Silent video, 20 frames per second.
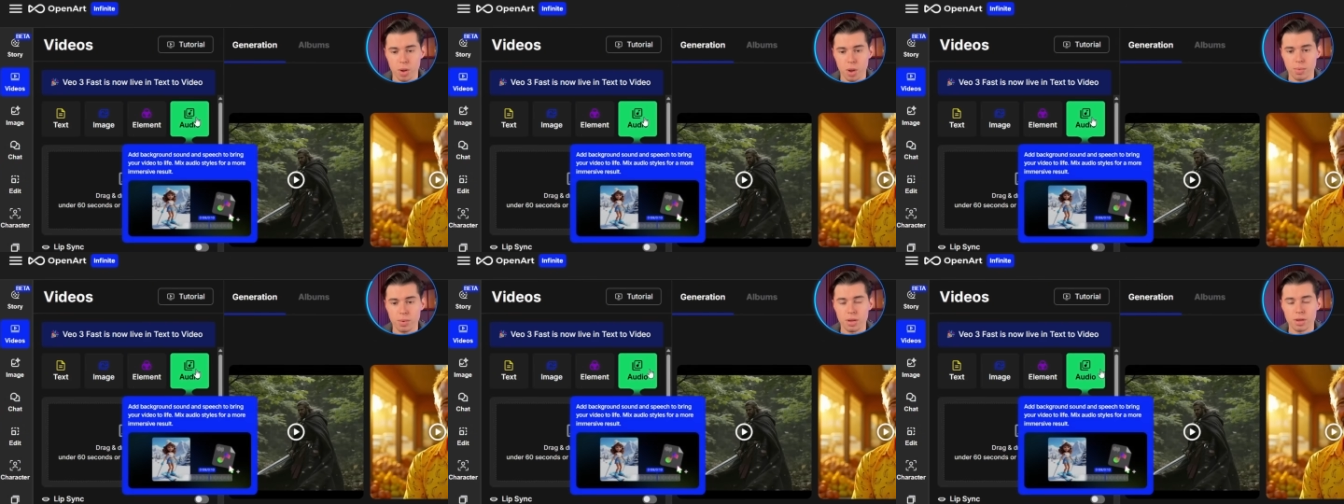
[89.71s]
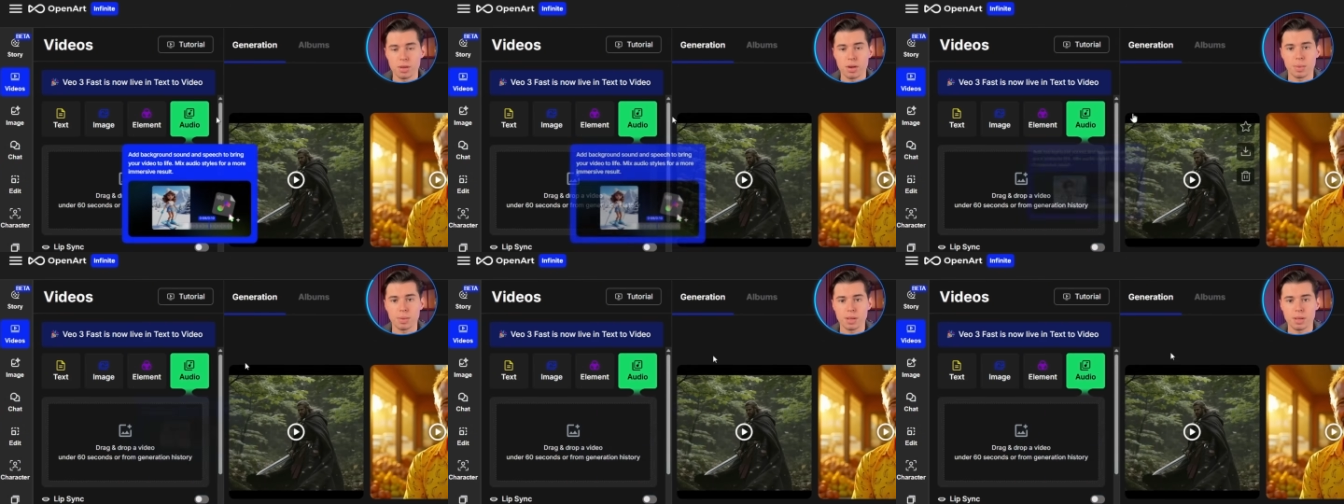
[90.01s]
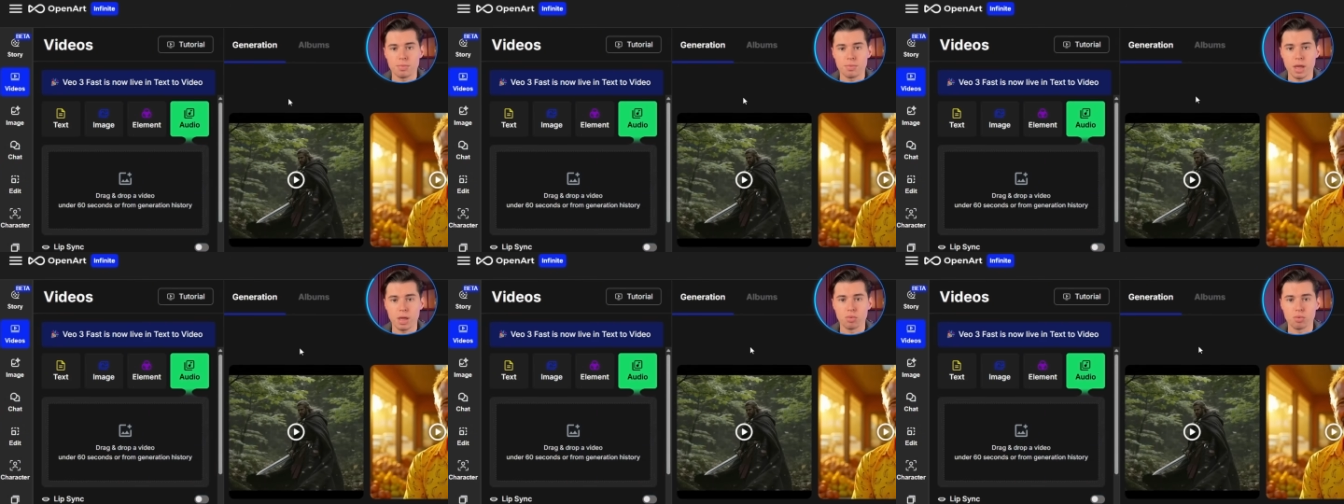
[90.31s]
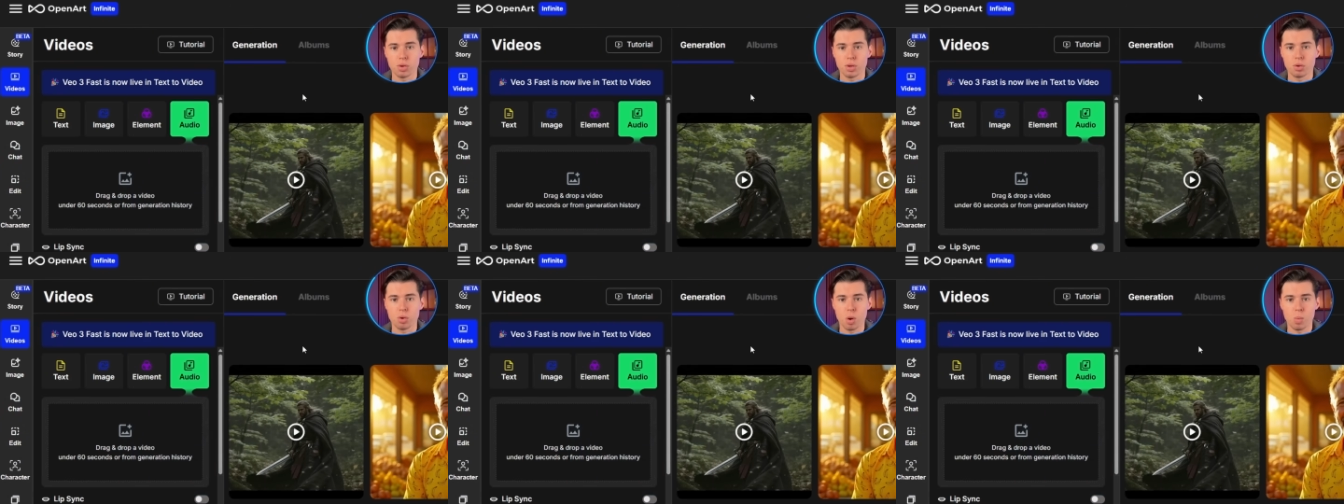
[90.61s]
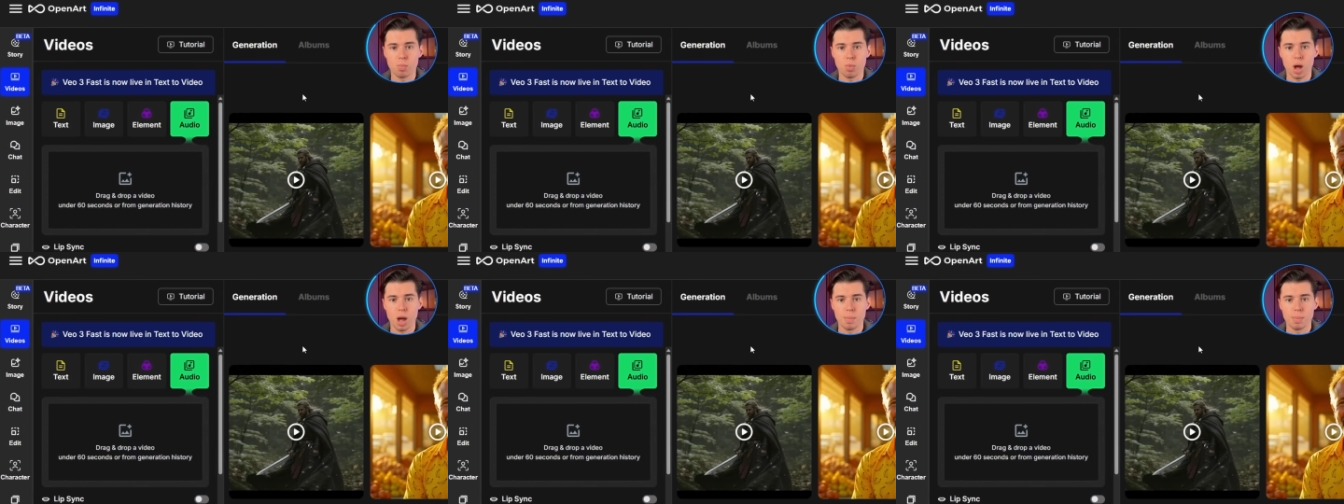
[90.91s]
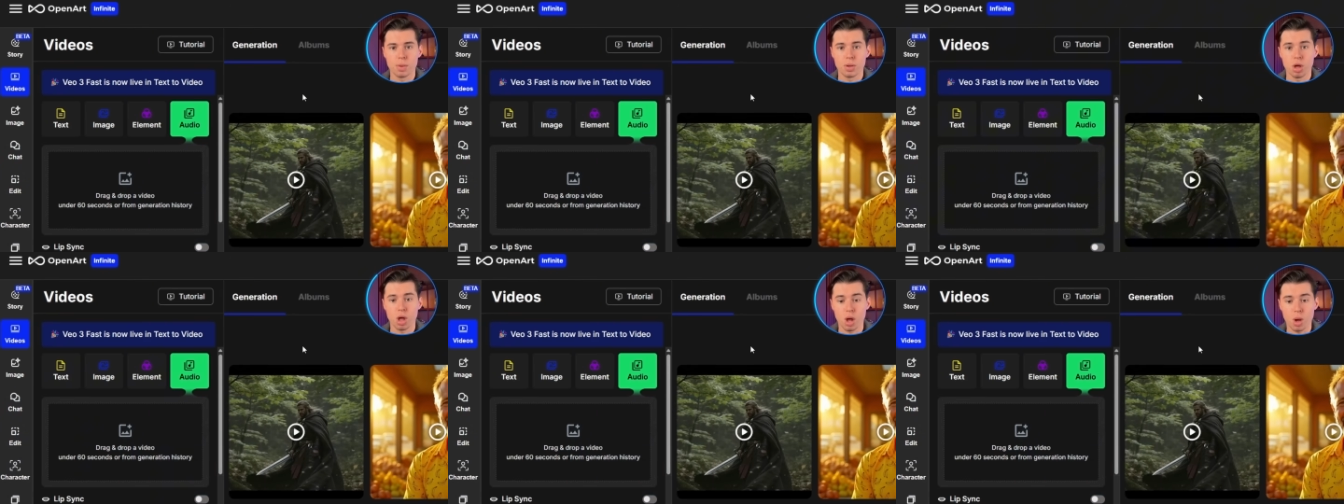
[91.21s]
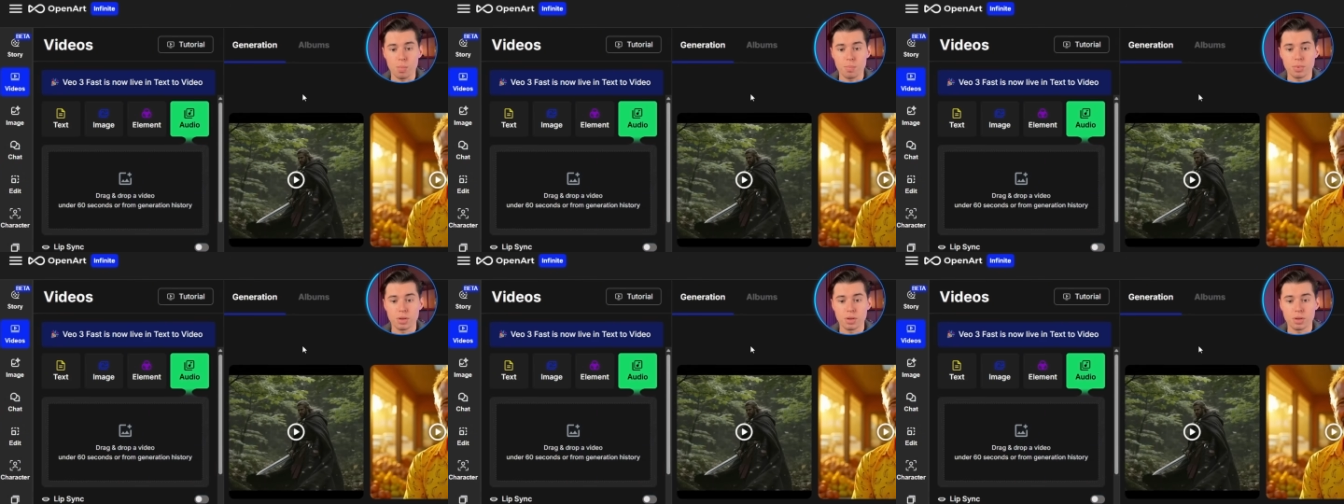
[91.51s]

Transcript: moment, but that's actually no problem at all,